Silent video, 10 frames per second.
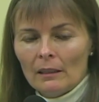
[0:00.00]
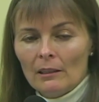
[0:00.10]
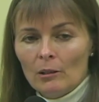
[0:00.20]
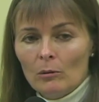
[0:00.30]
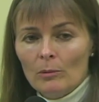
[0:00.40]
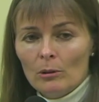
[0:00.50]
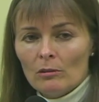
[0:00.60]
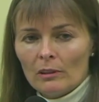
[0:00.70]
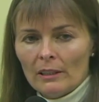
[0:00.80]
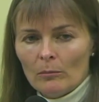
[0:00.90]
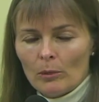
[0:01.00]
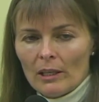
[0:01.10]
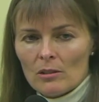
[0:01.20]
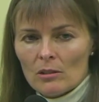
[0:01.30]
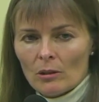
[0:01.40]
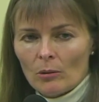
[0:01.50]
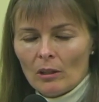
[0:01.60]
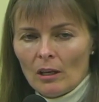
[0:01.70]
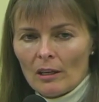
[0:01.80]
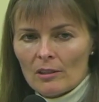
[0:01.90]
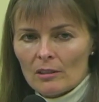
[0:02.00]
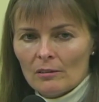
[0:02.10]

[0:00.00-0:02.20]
then you beautifully embraced your own heart.